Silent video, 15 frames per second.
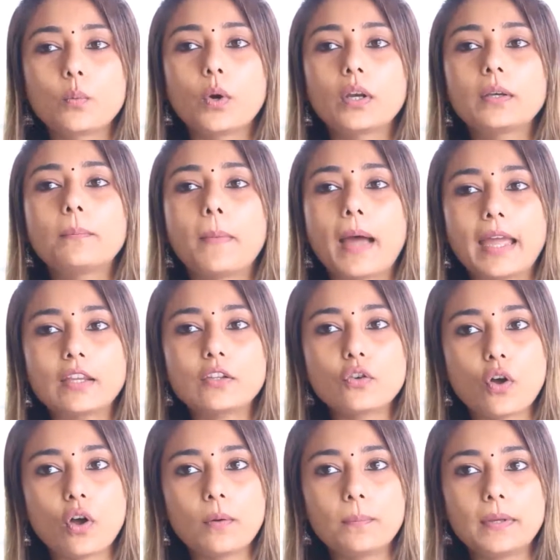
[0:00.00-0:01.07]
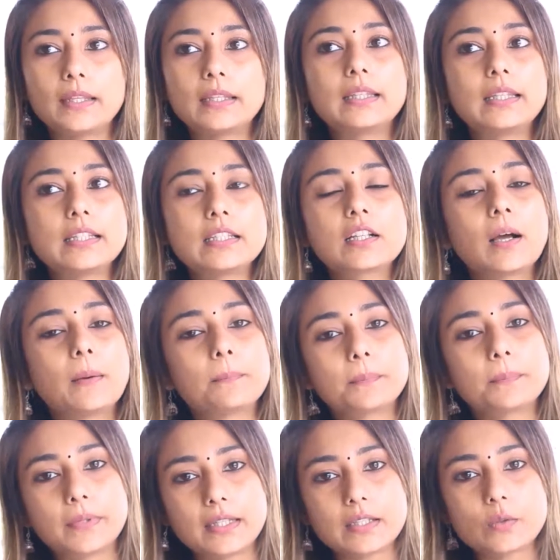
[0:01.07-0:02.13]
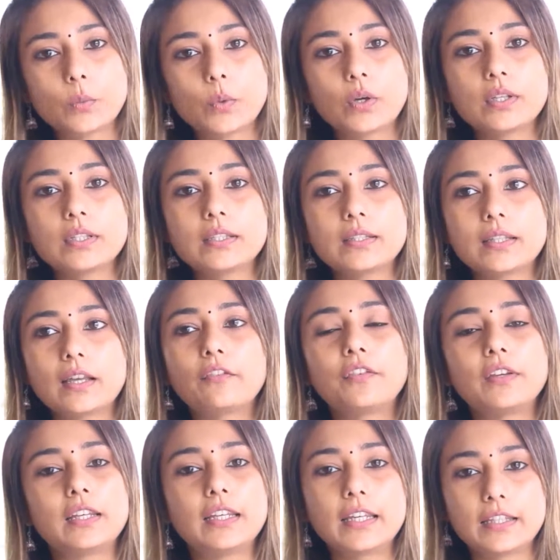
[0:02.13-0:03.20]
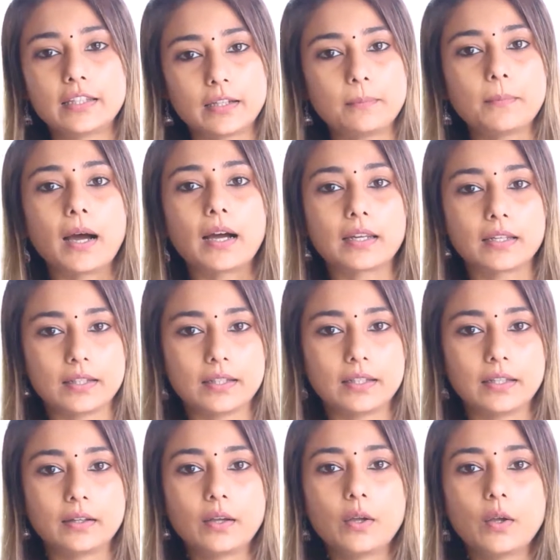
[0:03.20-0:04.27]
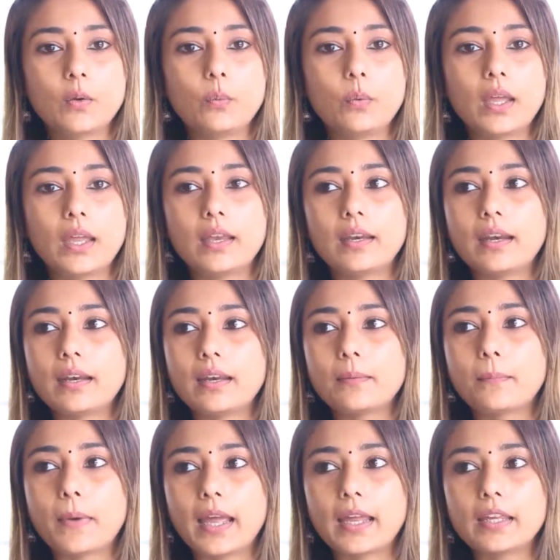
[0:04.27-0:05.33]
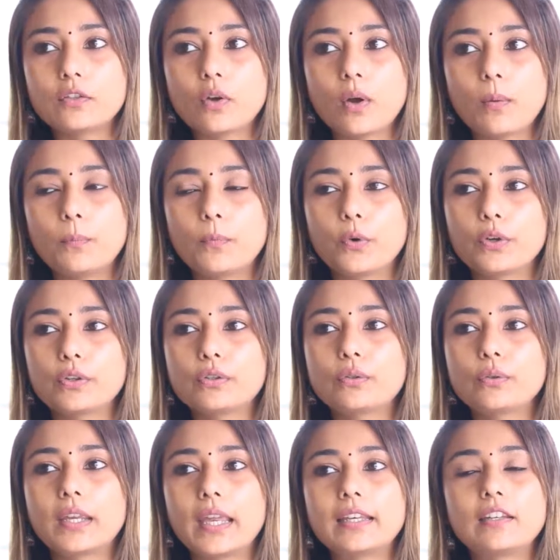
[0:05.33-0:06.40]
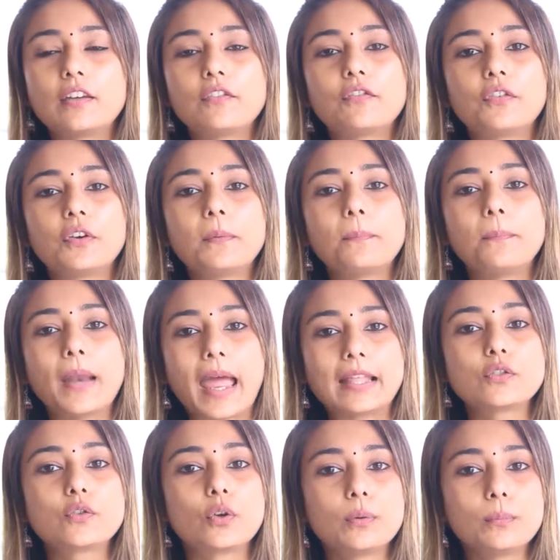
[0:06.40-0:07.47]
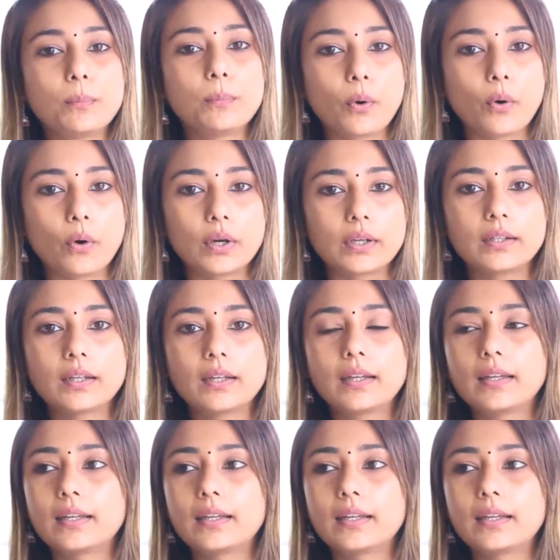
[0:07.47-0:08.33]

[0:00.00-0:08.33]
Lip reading: So what my job in these companies was, affiliated marketing, where my job was to get different brands on board,